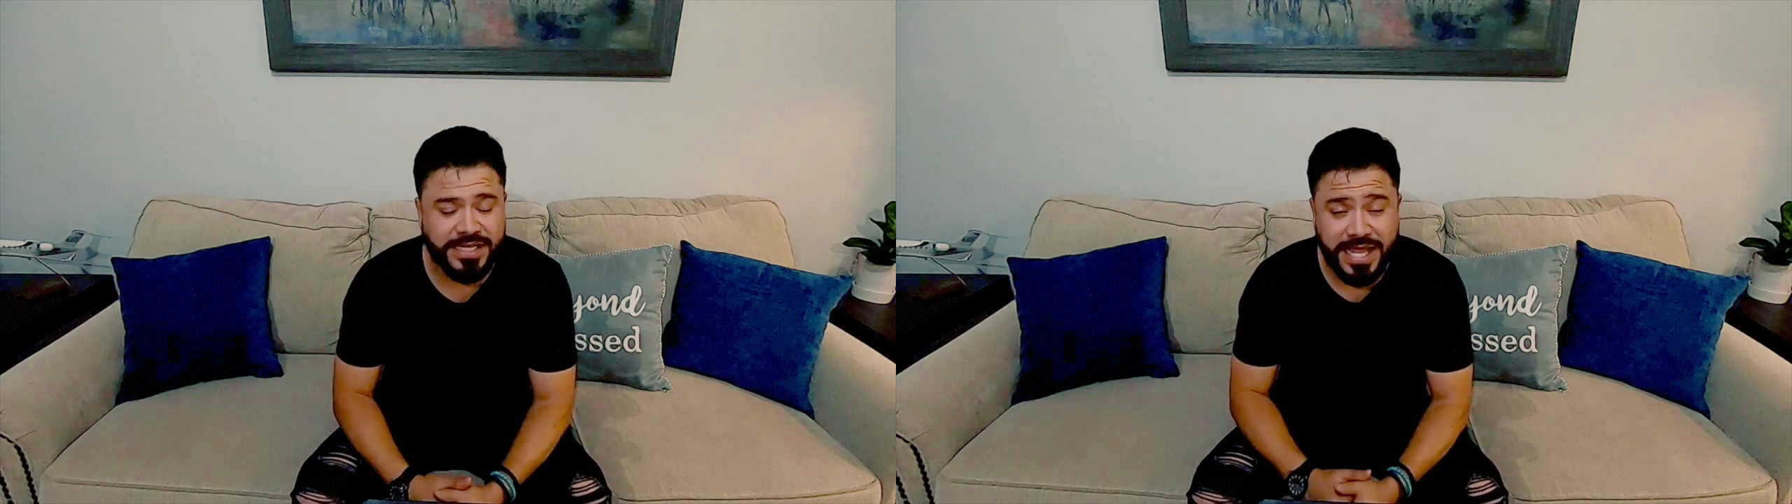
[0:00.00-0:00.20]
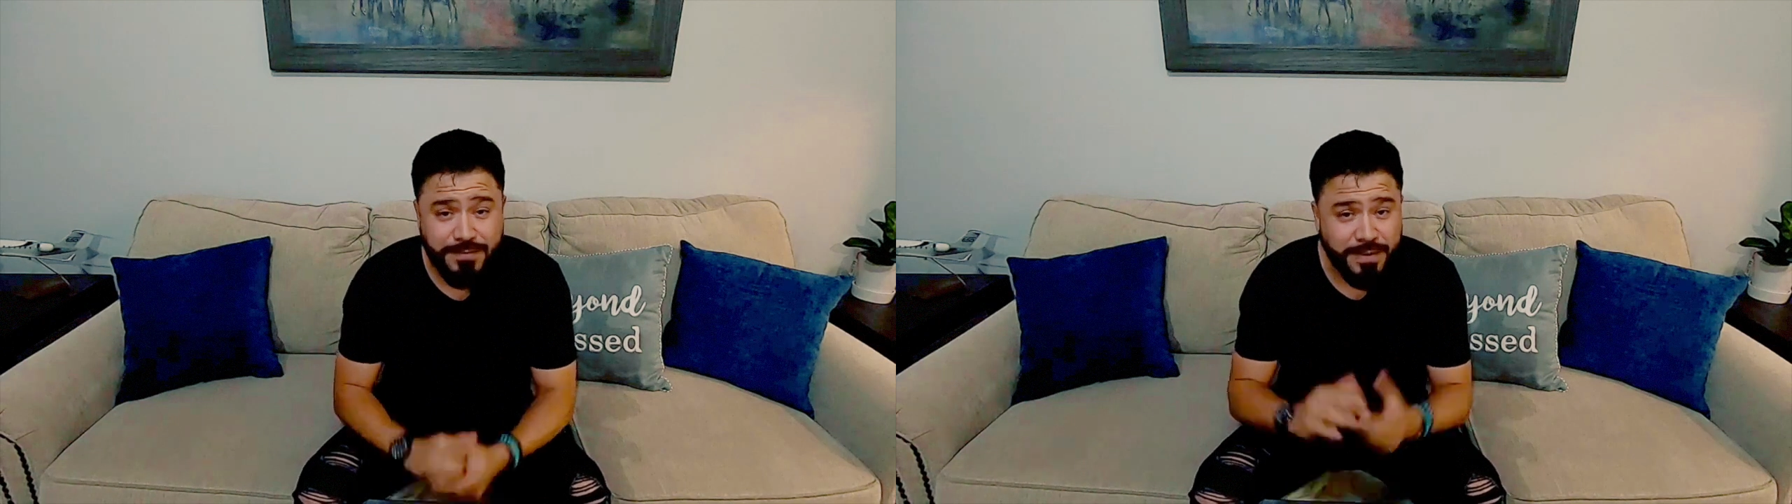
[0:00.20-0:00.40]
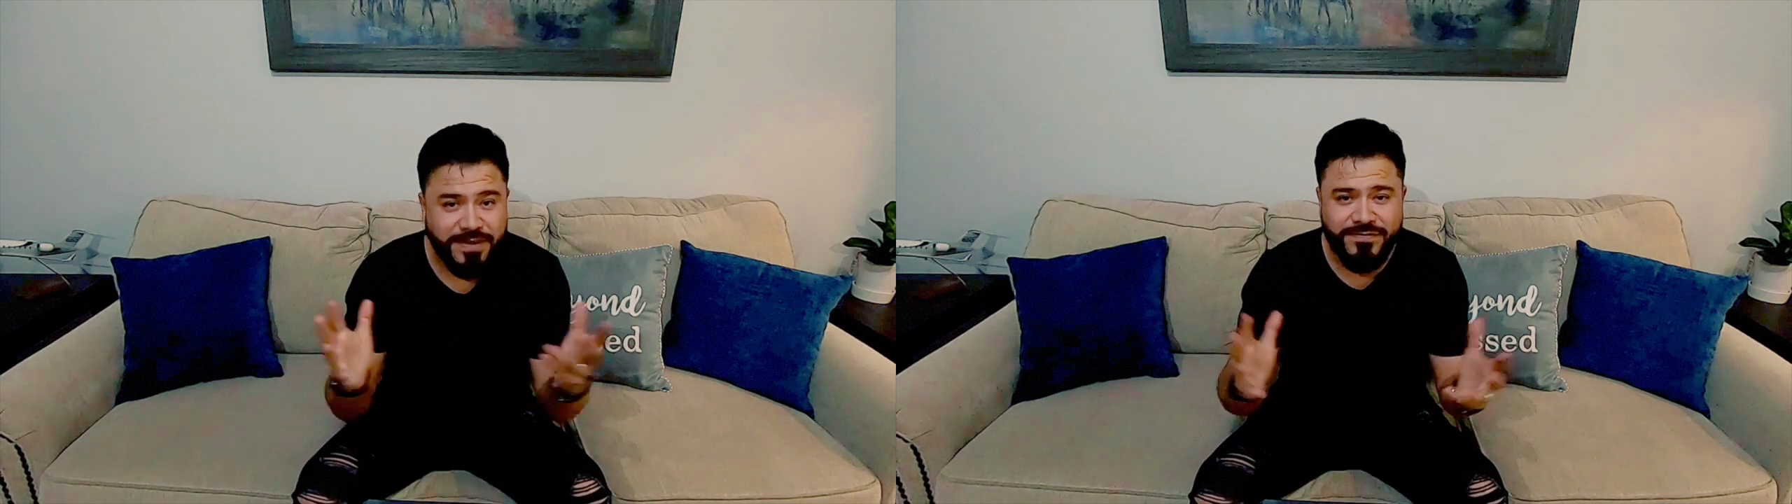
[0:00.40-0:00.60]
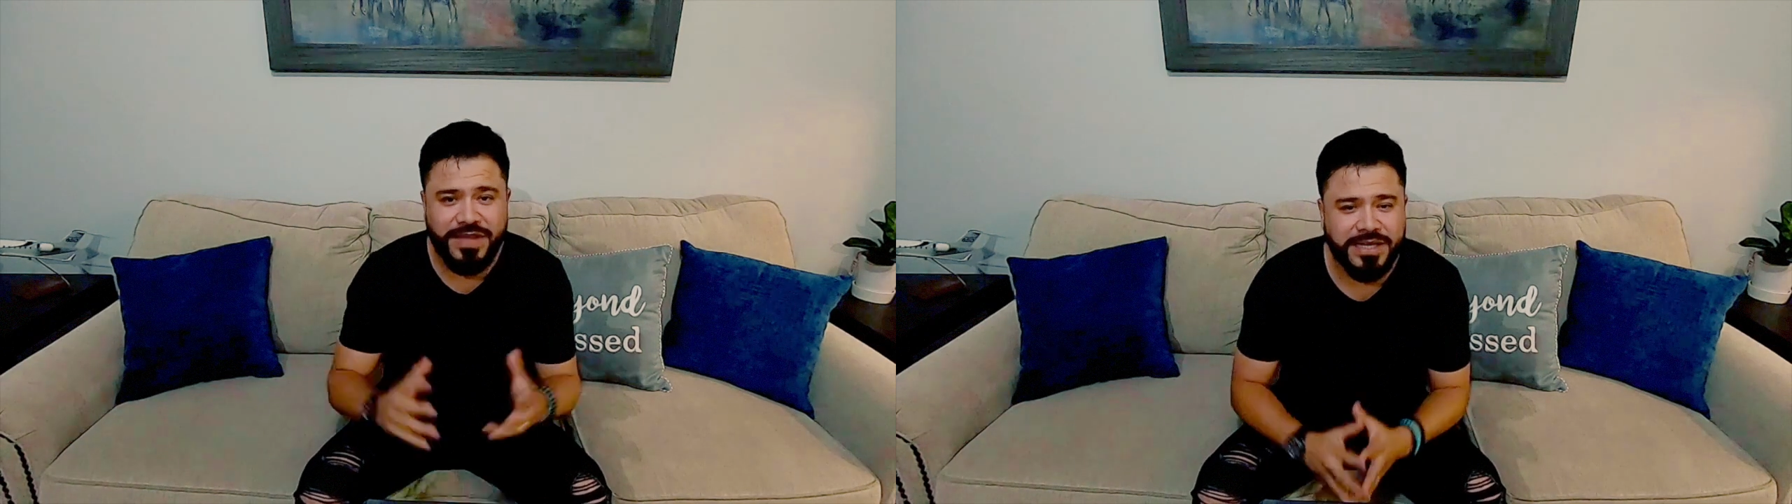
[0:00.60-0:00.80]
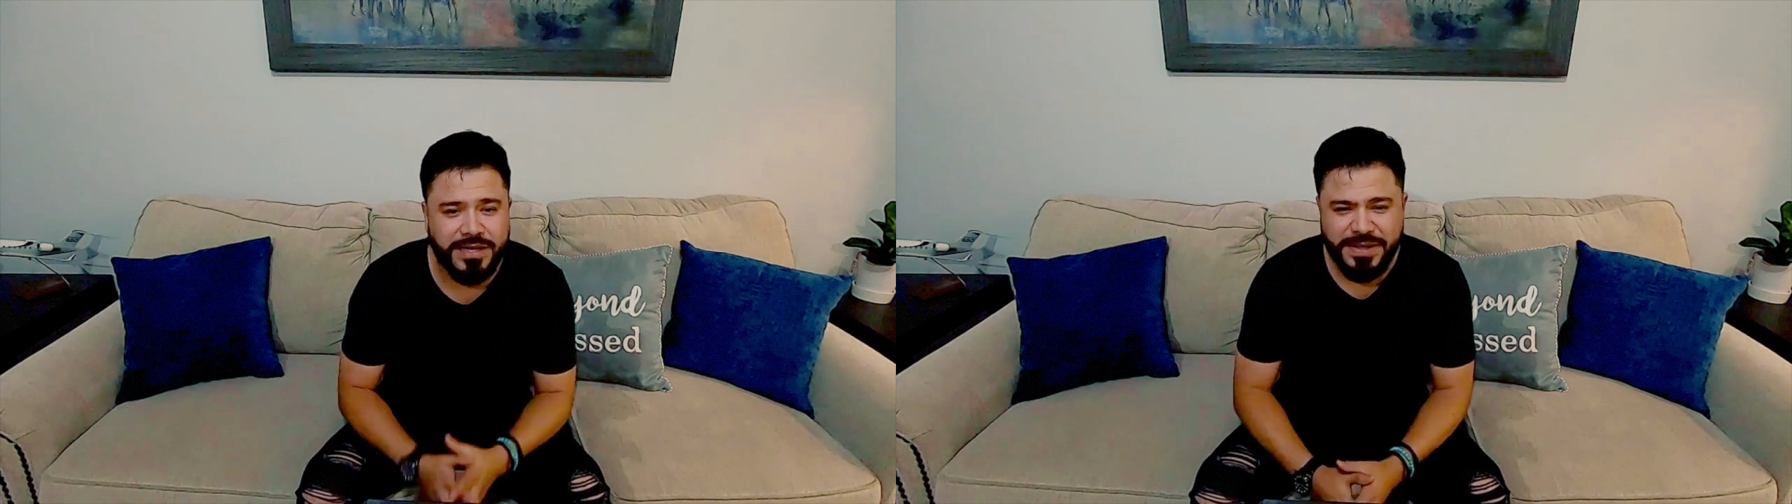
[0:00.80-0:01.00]
to name him in
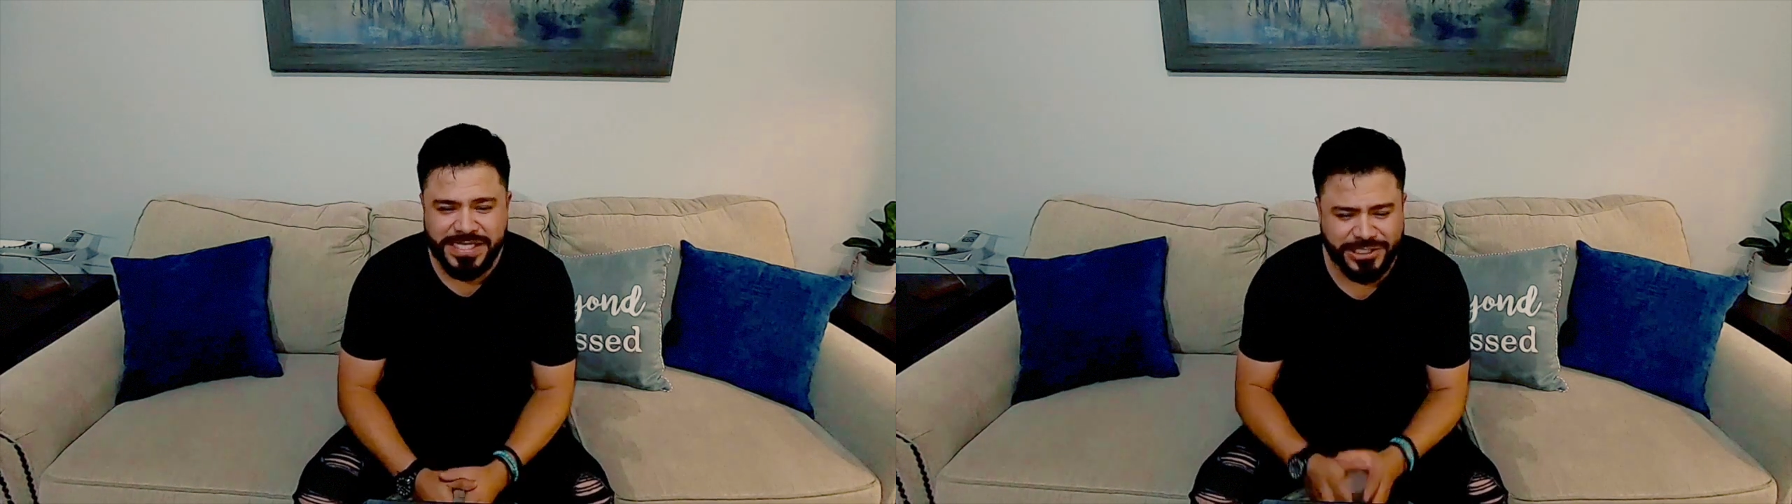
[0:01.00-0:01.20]
Vietnamese.